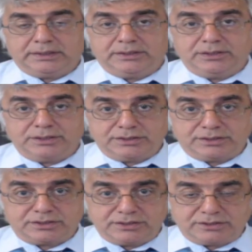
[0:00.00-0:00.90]

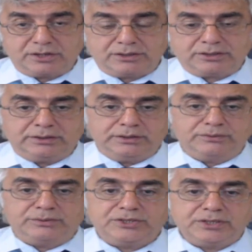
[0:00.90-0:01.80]
this discussion,
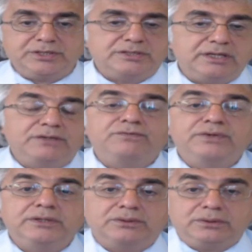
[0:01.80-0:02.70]
which is the
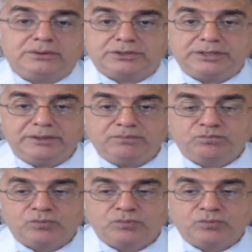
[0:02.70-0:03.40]
infinitylogy.